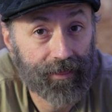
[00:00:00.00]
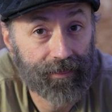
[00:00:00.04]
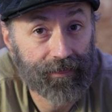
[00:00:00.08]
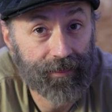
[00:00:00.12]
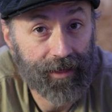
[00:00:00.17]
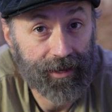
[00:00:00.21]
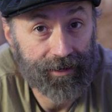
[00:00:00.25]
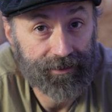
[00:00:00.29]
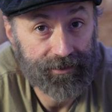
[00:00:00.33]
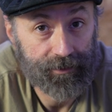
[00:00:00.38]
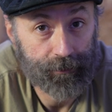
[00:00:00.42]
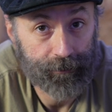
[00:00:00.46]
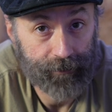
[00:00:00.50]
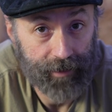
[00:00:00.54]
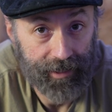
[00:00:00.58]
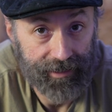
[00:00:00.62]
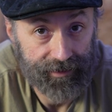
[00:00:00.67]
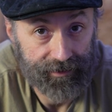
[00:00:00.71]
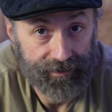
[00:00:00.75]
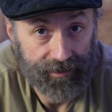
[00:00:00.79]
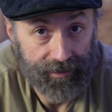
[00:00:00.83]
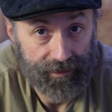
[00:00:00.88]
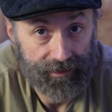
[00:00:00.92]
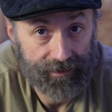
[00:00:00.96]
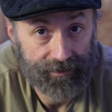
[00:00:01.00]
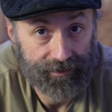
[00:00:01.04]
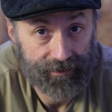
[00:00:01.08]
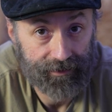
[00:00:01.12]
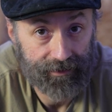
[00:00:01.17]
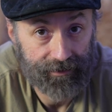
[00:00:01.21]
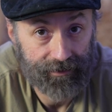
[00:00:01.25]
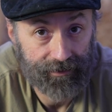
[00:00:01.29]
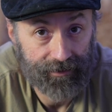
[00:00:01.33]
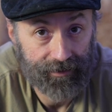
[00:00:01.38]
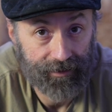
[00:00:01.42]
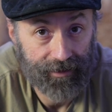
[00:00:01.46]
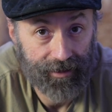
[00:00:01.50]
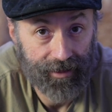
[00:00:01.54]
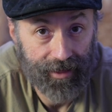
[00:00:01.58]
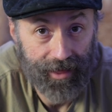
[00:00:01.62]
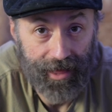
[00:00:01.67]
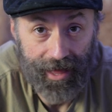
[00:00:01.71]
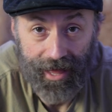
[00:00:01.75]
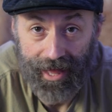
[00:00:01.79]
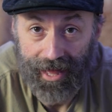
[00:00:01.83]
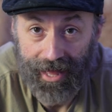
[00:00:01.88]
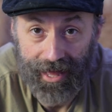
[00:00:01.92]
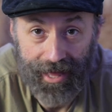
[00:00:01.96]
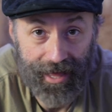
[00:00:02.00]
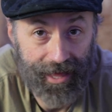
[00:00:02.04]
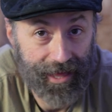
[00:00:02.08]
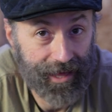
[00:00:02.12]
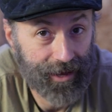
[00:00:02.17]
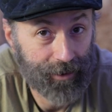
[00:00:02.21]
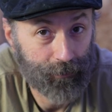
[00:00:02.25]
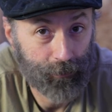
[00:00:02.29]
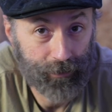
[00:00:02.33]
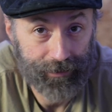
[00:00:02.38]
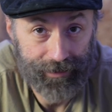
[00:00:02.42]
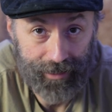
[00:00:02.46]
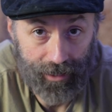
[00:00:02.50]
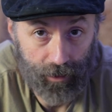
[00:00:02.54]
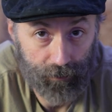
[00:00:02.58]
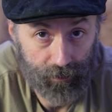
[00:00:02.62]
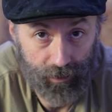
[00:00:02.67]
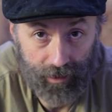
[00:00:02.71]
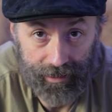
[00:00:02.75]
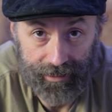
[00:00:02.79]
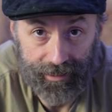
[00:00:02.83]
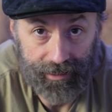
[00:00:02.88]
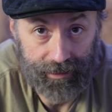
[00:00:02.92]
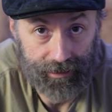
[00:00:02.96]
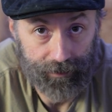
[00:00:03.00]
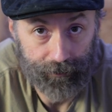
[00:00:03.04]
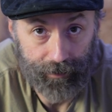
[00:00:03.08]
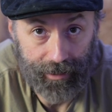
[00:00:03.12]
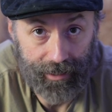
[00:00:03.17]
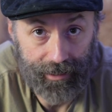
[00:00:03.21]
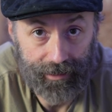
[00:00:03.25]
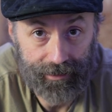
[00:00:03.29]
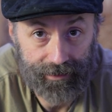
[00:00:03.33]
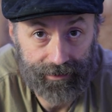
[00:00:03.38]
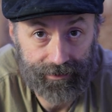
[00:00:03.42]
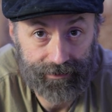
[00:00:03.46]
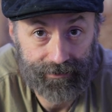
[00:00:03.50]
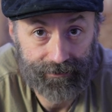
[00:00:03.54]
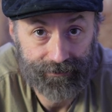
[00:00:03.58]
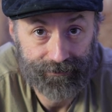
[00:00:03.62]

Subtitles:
that is amazing without breaking the bank.